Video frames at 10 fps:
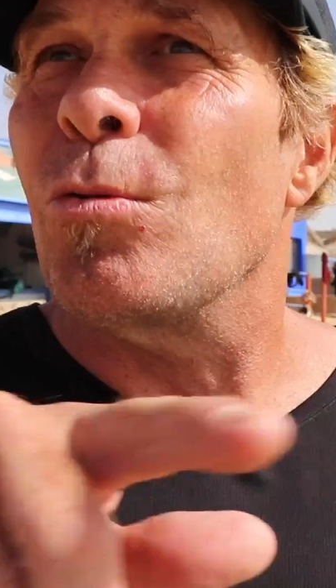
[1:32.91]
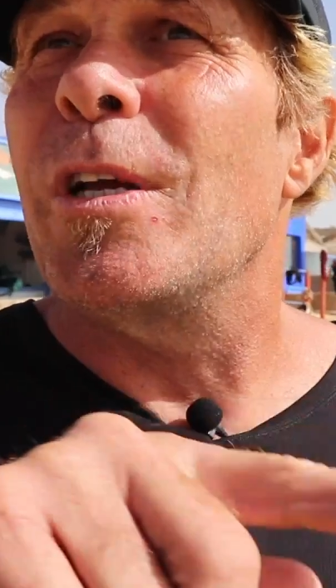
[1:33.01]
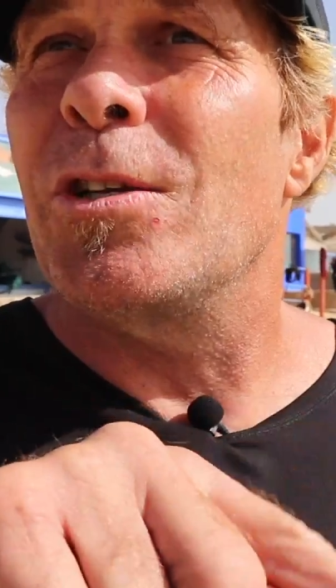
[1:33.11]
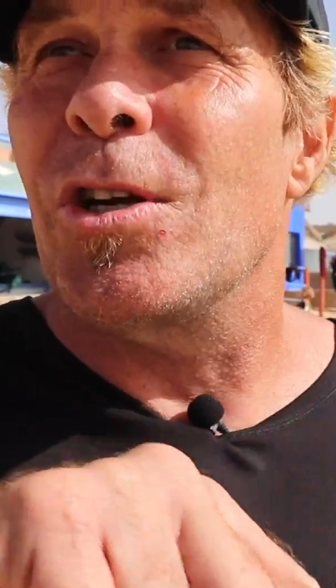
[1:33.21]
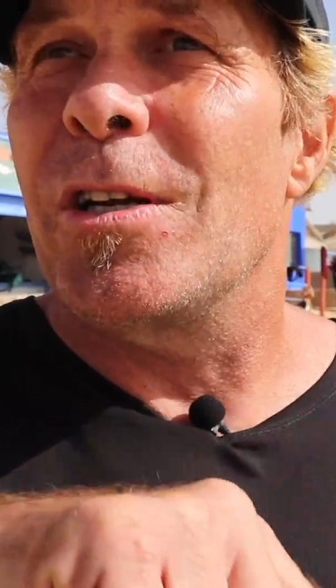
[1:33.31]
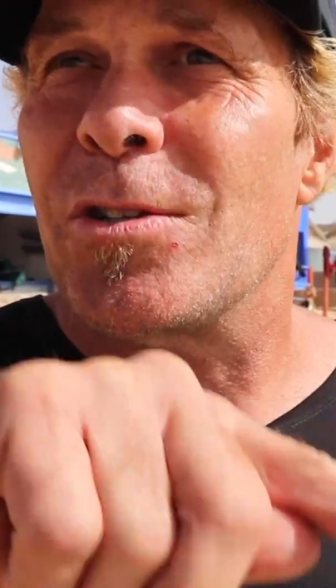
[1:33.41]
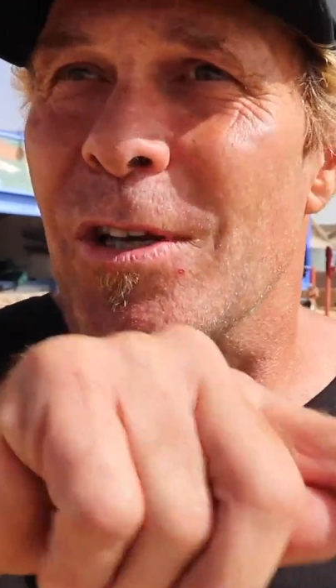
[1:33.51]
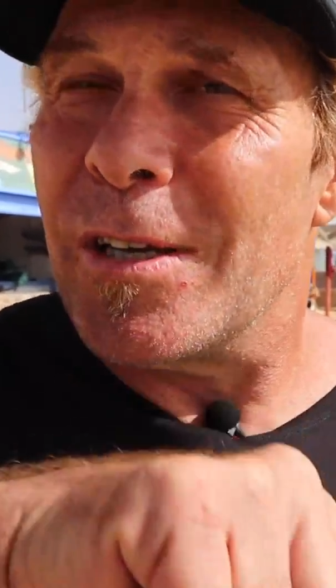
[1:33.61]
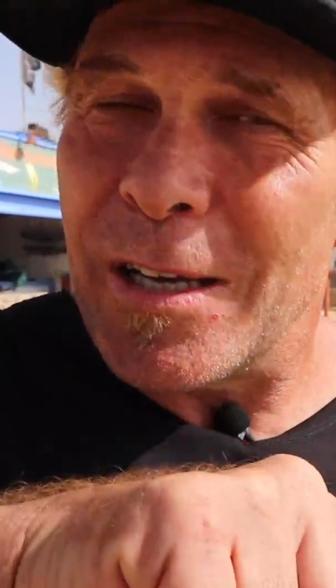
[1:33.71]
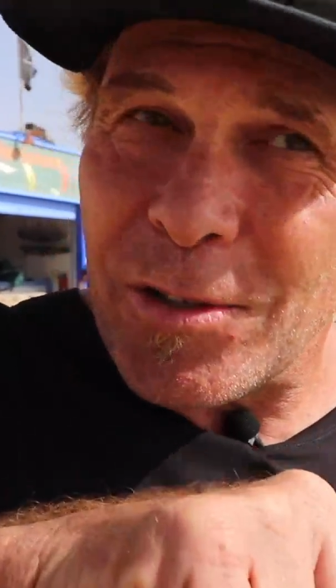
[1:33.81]
region
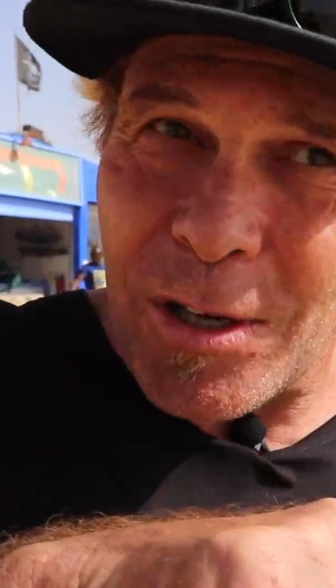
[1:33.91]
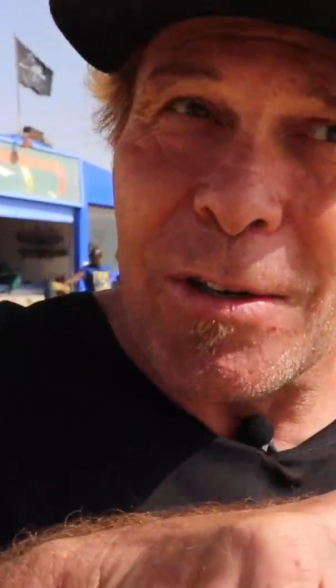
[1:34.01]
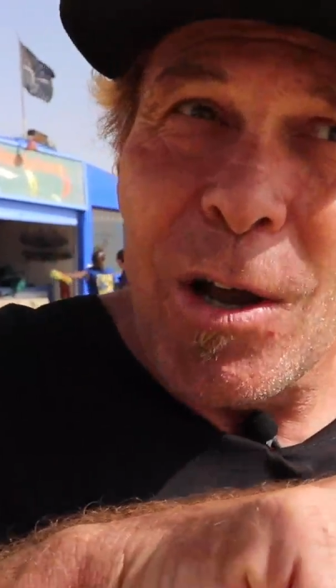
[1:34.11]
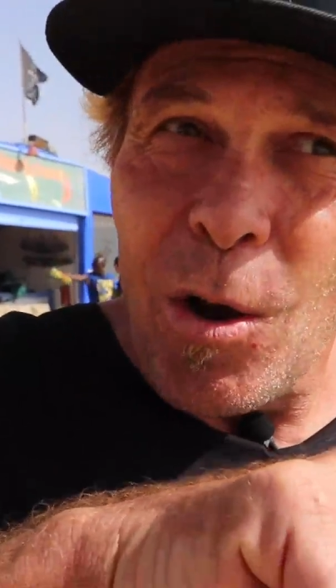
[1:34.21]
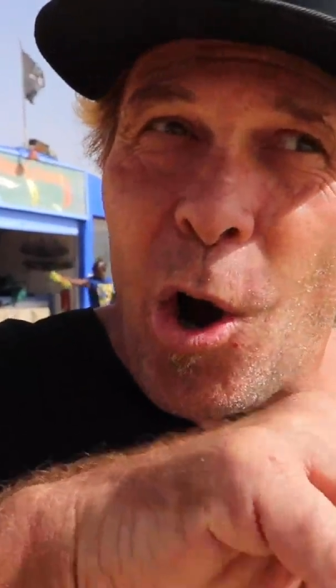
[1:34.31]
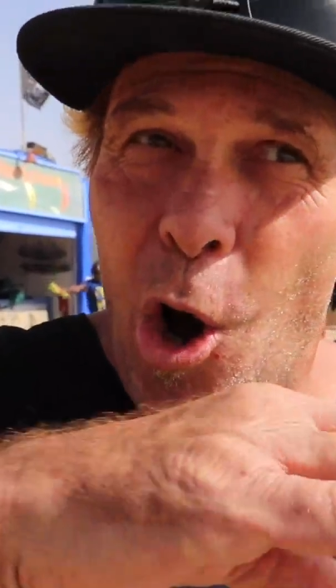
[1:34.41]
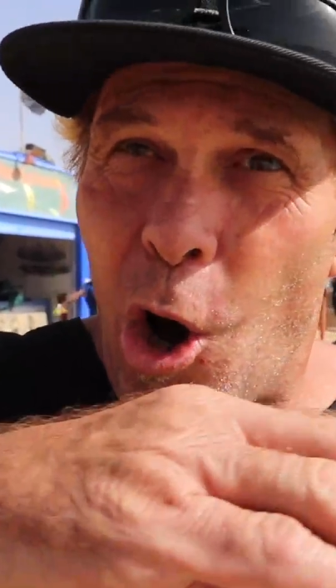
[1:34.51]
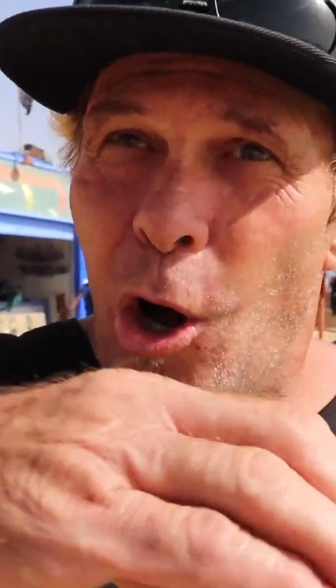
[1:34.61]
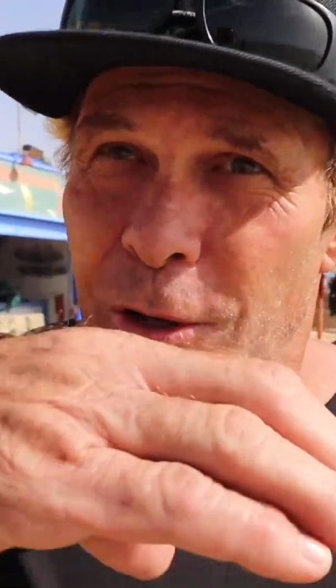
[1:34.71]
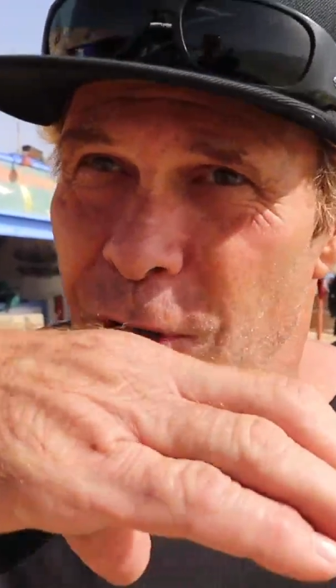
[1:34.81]

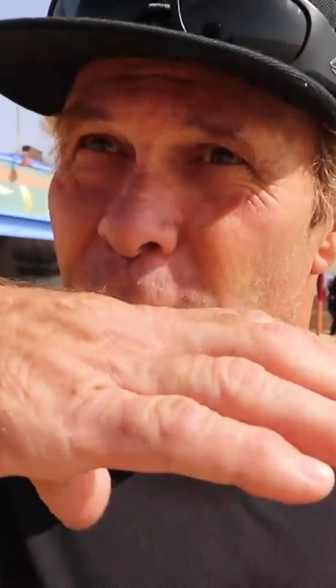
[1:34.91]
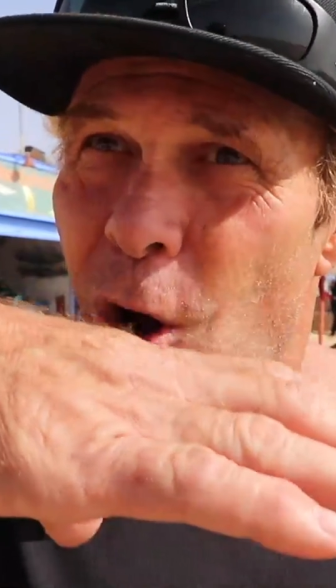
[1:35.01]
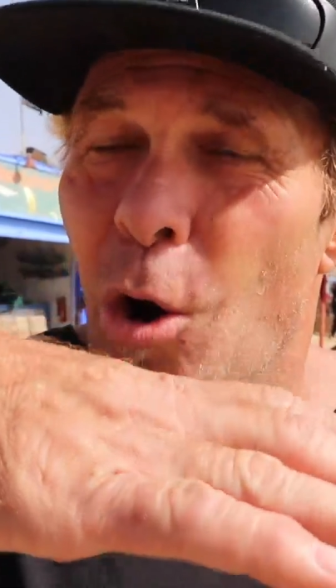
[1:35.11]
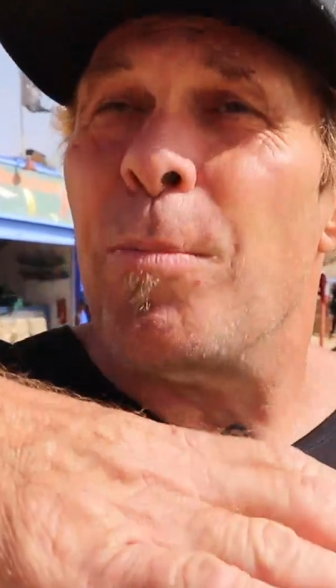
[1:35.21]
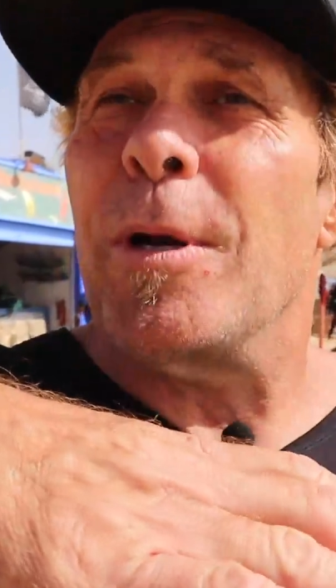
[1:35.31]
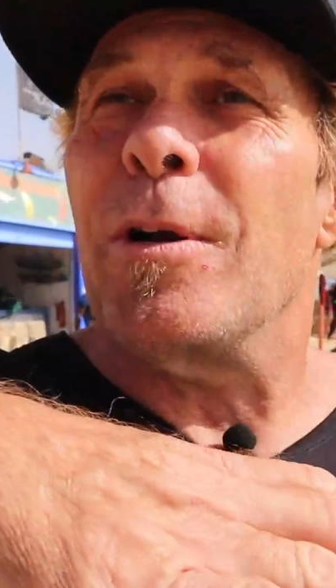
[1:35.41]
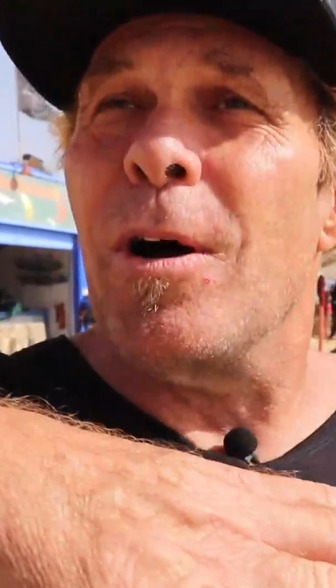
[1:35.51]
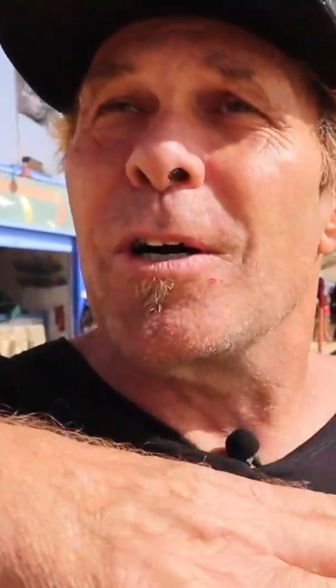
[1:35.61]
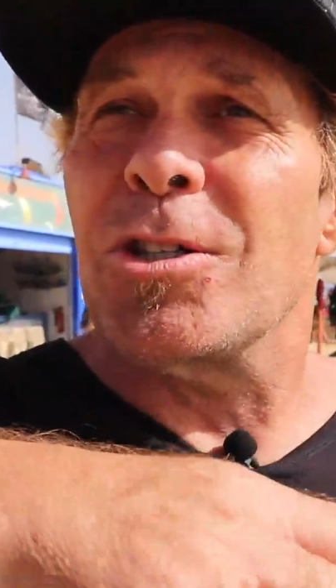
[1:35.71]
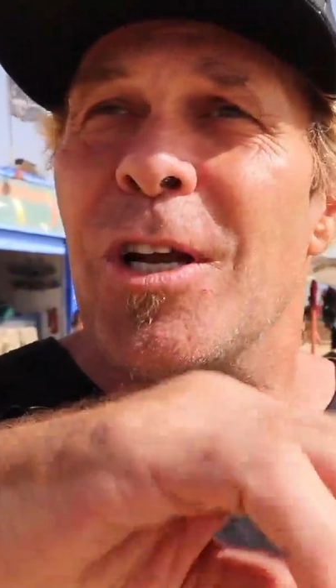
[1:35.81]
it's an open
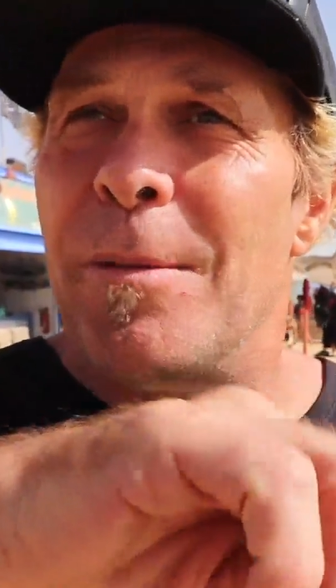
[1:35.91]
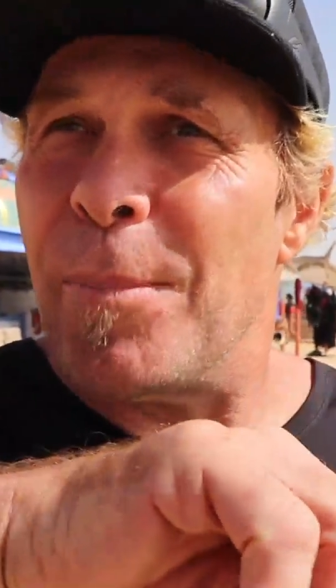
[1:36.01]
arc shape,